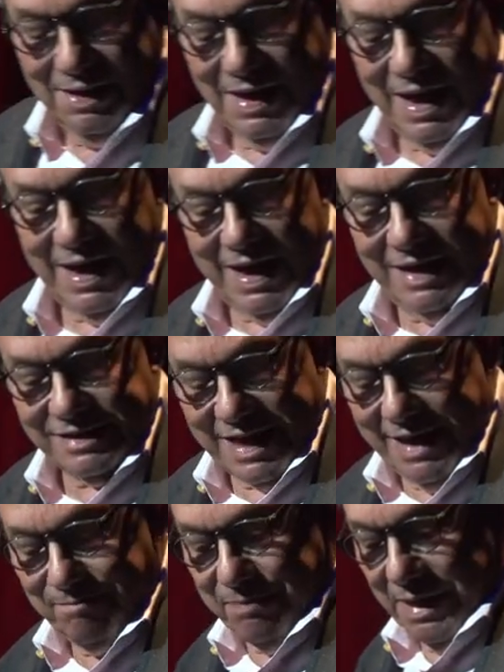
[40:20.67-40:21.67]
I hate
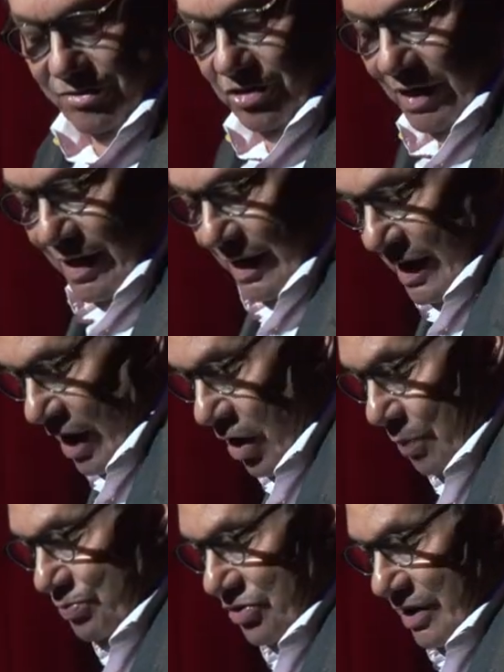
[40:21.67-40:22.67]
that bitch, and I
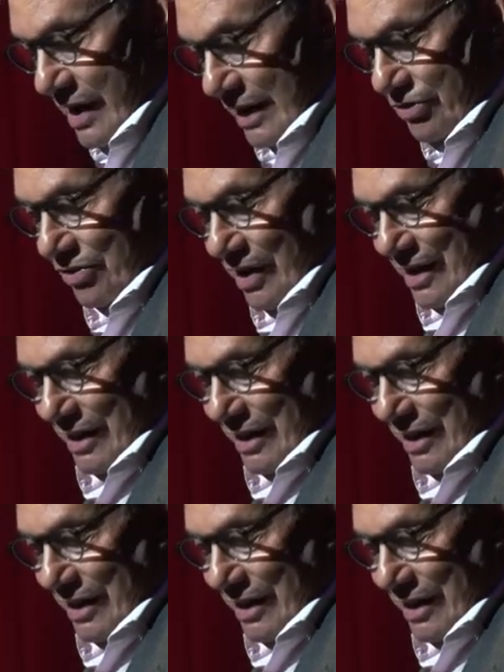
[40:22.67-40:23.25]
hope she gets the